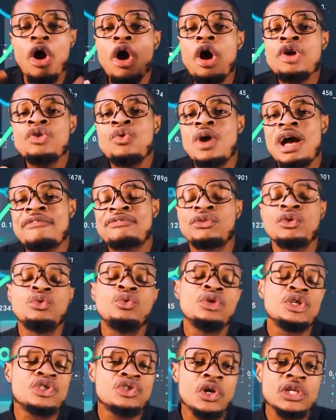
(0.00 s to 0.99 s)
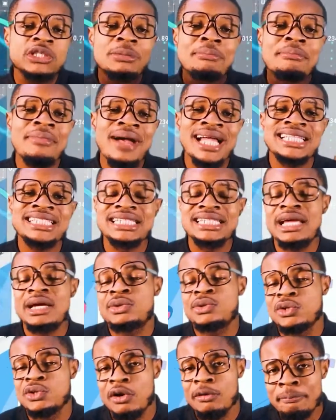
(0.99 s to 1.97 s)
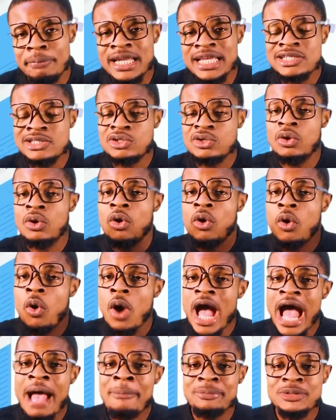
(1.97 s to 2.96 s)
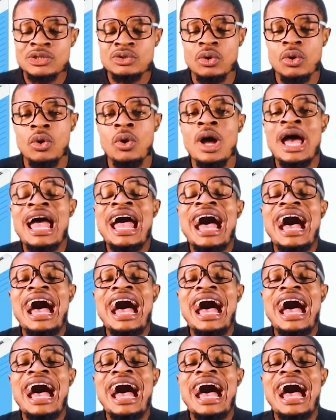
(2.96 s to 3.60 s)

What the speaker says: All you have to do is just march down to your Play Store or App Store